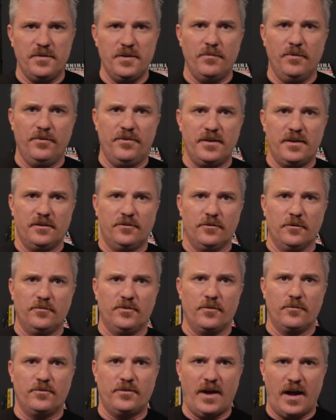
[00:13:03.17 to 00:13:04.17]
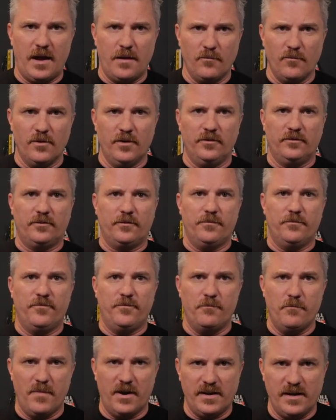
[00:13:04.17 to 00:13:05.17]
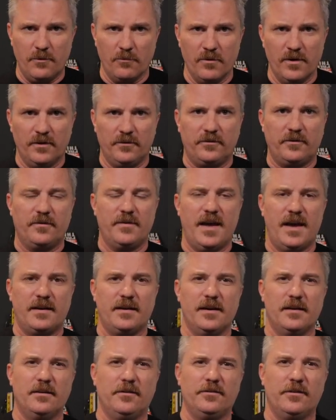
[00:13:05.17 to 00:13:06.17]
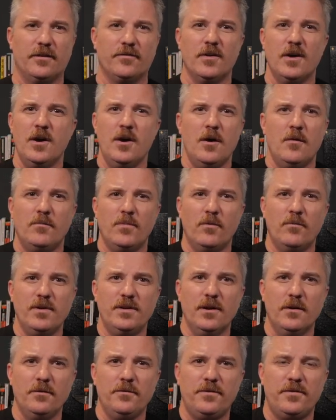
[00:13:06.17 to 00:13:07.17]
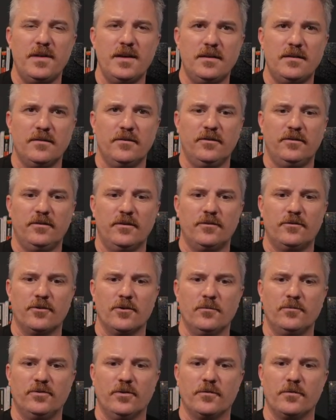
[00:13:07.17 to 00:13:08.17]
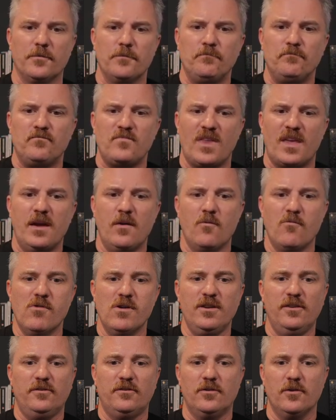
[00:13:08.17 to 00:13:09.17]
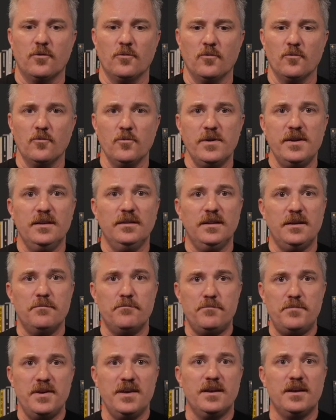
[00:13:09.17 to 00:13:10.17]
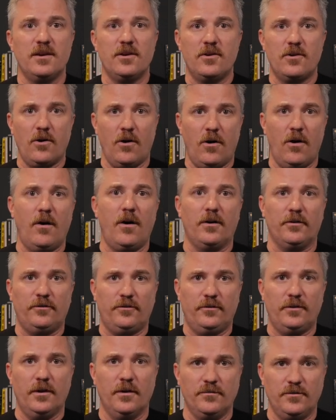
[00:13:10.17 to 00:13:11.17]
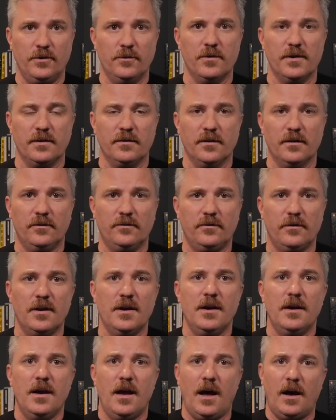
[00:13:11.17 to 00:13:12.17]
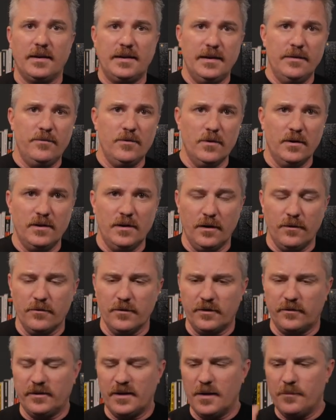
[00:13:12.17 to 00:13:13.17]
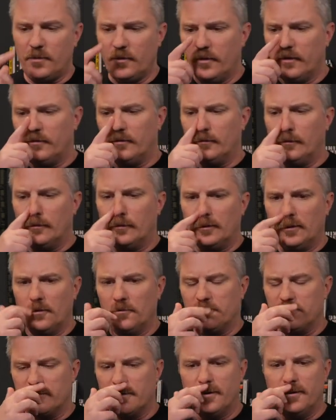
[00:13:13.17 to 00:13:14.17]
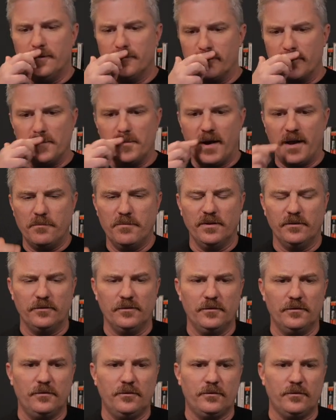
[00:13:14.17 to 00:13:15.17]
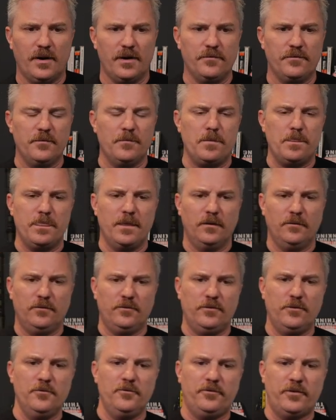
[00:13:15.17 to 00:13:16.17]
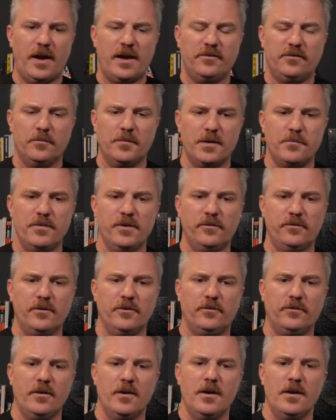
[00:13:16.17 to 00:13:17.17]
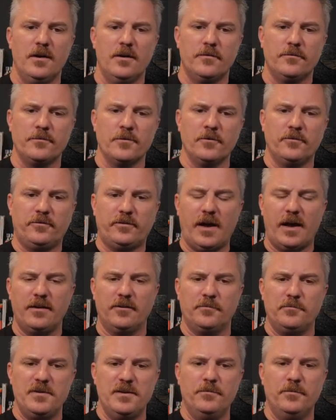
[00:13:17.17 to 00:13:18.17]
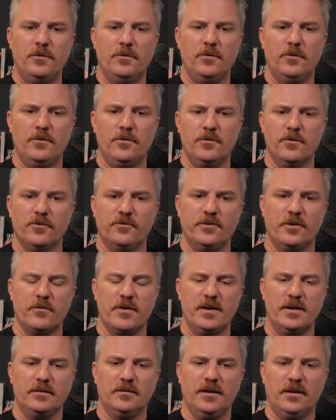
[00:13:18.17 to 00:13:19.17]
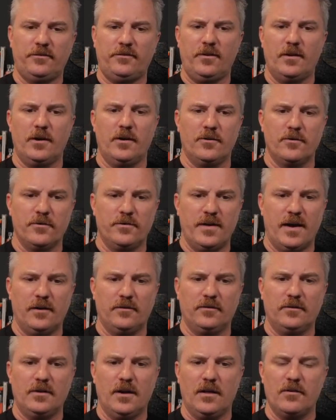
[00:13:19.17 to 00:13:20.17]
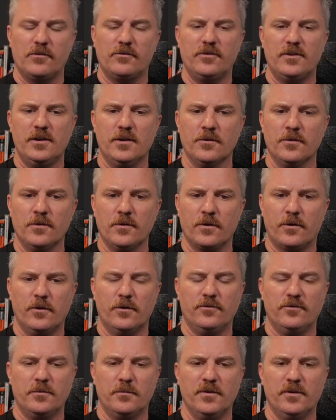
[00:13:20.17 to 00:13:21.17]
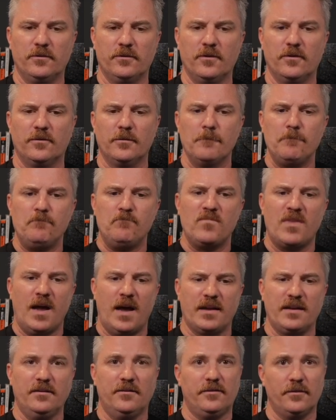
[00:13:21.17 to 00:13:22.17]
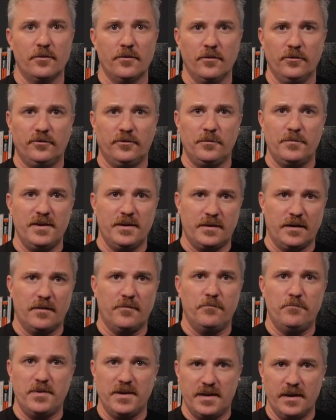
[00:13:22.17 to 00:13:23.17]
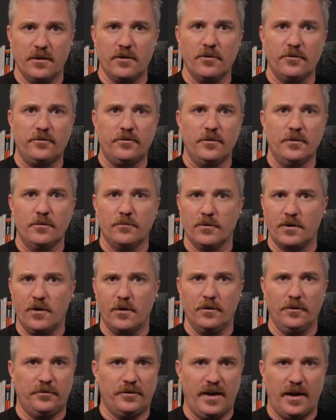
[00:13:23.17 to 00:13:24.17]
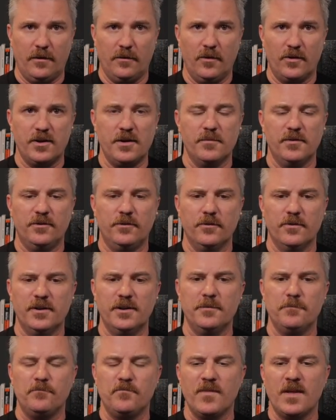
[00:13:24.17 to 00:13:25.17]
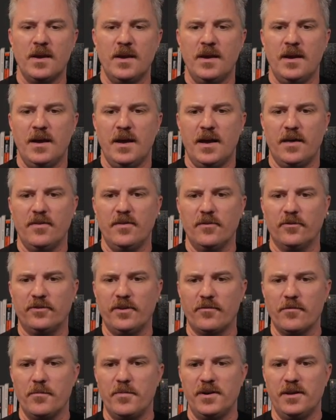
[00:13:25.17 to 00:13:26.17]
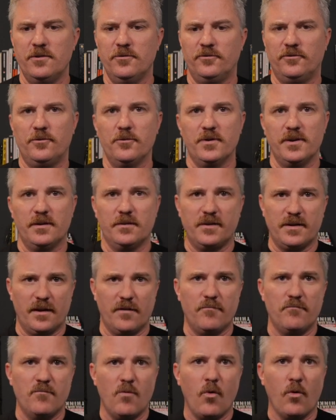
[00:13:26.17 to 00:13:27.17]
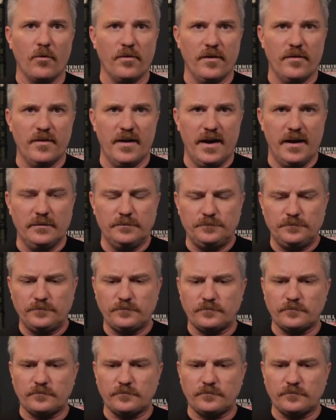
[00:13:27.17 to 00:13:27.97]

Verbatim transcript: So people think in terms of time risk, money risk, that kind of stuff, but we don't think of this in terms of hey, what is the really big cost of doing this? I'll give you another example that's a little closer to home for my business. So I have two sides of my business. First side is people who are generating less than $100,000 a year in their coaching business. I consider those to be kind of beginners, regardless of how long you've been doing it. And then there's everybody who's doing kind of more than that.